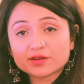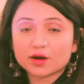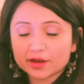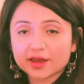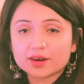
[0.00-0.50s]

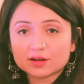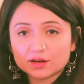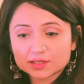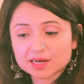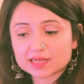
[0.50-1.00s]
Again a
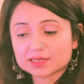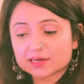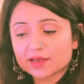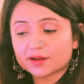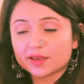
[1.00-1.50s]
cult classic
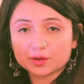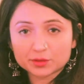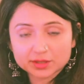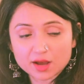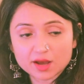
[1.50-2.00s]
like
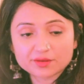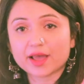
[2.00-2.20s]
Ekotar.